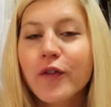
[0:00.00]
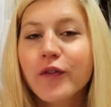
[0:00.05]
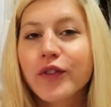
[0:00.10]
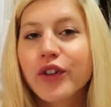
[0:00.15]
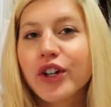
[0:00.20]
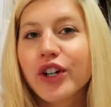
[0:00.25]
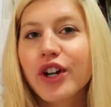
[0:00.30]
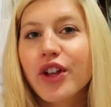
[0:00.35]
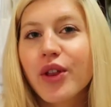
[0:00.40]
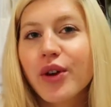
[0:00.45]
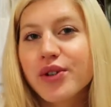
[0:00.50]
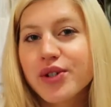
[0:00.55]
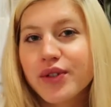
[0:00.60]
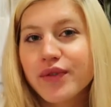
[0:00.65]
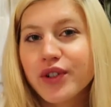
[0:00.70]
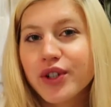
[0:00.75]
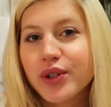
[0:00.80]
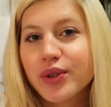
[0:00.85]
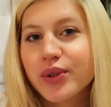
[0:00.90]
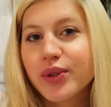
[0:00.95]
for those
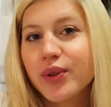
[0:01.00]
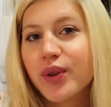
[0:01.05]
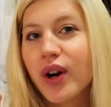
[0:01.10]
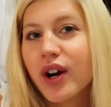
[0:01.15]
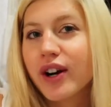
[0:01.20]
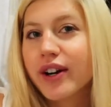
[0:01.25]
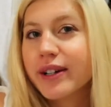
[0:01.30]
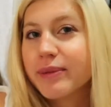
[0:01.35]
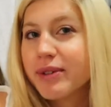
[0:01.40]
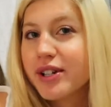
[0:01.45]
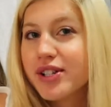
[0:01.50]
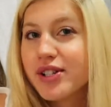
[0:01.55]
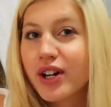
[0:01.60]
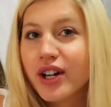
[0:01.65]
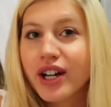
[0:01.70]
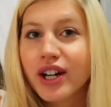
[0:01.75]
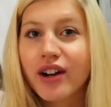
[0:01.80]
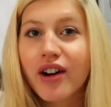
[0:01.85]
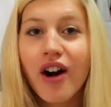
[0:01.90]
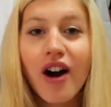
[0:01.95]
of you who are going to be
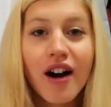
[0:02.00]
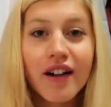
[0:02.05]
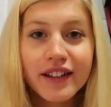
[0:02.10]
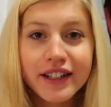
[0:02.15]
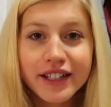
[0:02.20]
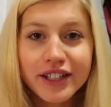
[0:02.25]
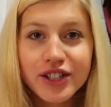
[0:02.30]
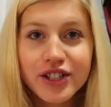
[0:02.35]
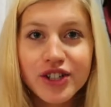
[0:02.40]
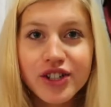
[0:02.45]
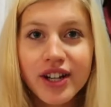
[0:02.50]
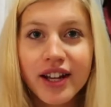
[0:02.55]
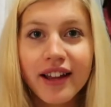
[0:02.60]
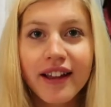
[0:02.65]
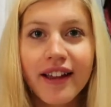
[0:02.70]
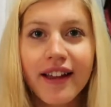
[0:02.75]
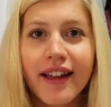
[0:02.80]
starting college.